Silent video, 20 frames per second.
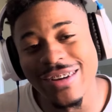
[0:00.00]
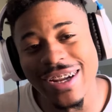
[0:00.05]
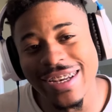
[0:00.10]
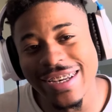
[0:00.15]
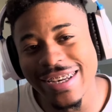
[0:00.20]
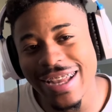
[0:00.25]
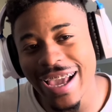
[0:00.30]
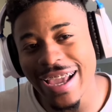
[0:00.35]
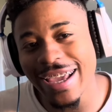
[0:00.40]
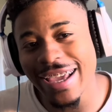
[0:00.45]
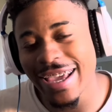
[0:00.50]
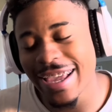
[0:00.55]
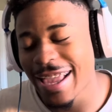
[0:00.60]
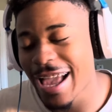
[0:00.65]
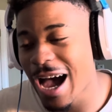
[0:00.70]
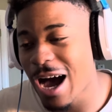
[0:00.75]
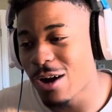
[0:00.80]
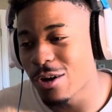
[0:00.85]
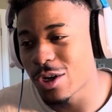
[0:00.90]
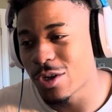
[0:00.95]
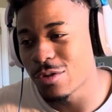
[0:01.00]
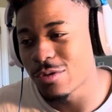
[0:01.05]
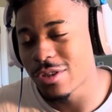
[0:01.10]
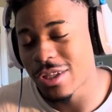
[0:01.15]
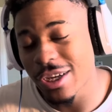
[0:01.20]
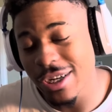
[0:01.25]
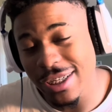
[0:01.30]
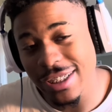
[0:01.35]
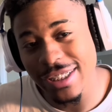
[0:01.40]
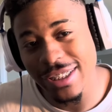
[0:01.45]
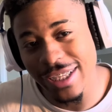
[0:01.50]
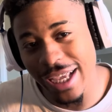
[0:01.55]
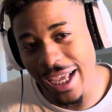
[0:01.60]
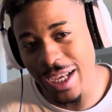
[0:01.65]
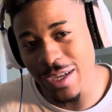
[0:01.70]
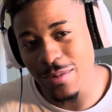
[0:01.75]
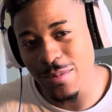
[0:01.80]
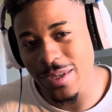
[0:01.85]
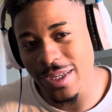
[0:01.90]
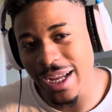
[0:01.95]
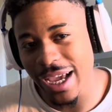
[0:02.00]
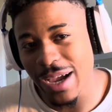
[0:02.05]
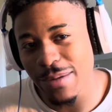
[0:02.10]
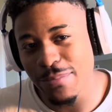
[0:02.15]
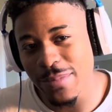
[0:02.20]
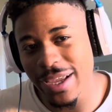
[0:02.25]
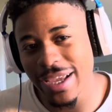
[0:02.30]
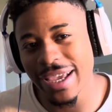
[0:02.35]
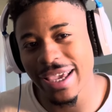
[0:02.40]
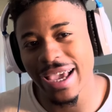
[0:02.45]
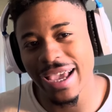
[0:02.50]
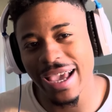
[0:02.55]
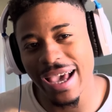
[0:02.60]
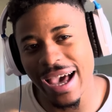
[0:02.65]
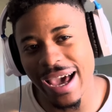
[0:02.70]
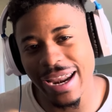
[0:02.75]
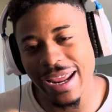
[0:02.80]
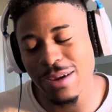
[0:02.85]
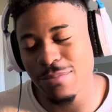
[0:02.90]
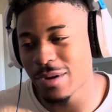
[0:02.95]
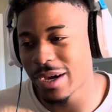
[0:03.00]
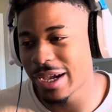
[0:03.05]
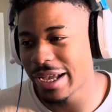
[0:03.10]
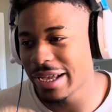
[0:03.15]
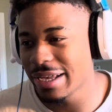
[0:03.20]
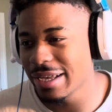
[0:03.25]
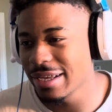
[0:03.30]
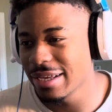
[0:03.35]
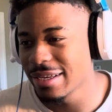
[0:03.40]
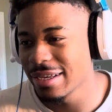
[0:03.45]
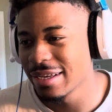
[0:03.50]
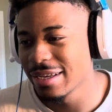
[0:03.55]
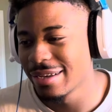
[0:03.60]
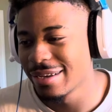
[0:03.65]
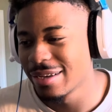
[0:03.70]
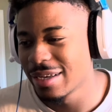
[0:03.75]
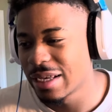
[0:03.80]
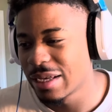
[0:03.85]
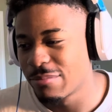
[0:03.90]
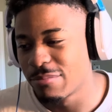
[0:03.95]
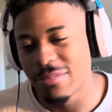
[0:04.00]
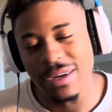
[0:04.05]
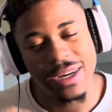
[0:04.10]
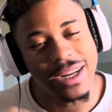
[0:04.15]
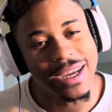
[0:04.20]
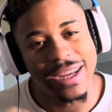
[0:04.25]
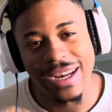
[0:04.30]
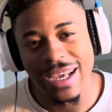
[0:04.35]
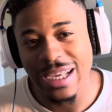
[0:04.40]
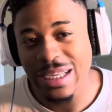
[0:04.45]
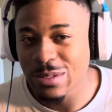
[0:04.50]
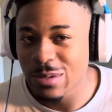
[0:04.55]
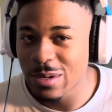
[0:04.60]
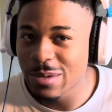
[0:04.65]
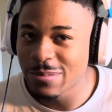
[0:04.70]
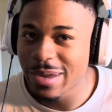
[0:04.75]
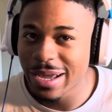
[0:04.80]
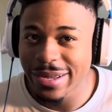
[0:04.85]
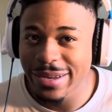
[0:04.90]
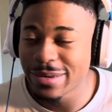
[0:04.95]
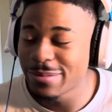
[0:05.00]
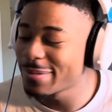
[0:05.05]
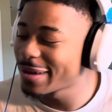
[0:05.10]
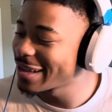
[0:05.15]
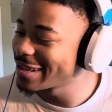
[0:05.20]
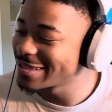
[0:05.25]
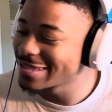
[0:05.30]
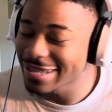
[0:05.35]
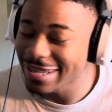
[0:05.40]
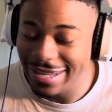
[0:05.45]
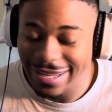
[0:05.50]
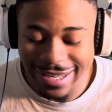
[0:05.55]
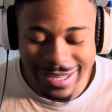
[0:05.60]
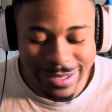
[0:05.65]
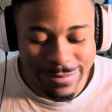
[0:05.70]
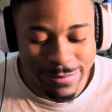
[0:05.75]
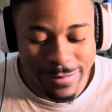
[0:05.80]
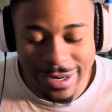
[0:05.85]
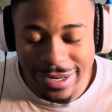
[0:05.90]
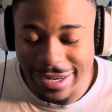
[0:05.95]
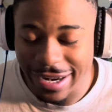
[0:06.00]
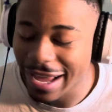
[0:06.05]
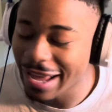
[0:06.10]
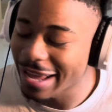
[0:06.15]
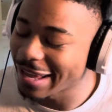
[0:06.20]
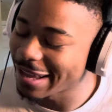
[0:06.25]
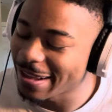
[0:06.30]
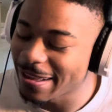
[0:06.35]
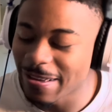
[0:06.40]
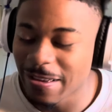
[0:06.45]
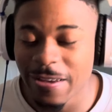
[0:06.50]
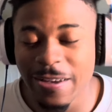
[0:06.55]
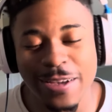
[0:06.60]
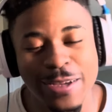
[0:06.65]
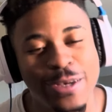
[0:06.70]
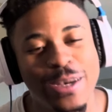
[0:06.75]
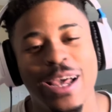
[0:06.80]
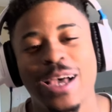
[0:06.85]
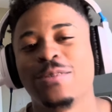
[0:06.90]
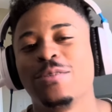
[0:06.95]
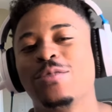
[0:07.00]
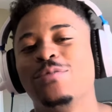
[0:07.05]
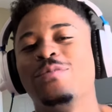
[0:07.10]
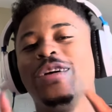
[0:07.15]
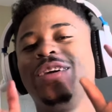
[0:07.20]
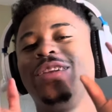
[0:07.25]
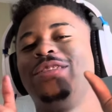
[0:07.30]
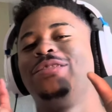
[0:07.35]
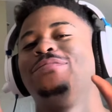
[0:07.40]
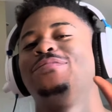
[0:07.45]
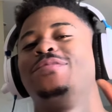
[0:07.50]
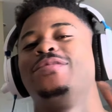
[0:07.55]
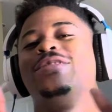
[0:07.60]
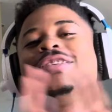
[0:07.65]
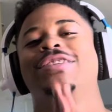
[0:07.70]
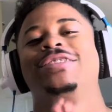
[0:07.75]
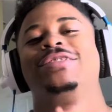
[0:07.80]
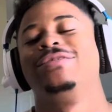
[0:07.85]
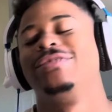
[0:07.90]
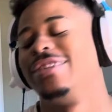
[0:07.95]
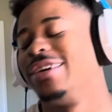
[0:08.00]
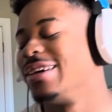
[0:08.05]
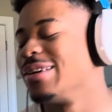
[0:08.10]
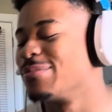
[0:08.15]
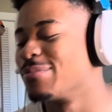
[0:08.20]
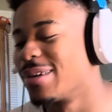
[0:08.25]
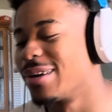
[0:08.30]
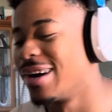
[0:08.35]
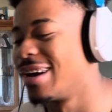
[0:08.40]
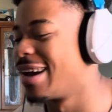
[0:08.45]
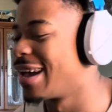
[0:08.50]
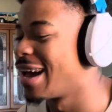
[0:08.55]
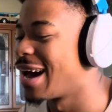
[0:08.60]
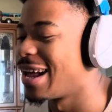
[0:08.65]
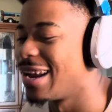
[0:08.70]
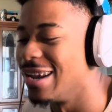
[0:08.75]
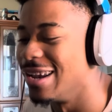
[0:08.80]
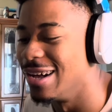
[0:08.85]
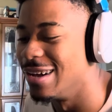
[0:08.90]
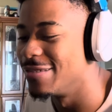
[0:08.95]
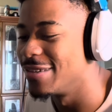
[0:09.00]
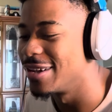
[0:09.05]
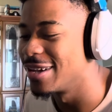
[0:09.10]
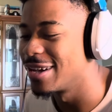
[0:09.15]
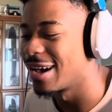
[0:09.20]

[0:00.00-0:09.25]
a day. Can y'all go thirty seconds without being chaotic, bro? But hey, that's what made them ATEEZ, bro. Hey, that's what made them boys unique, bro. Hey, I love it.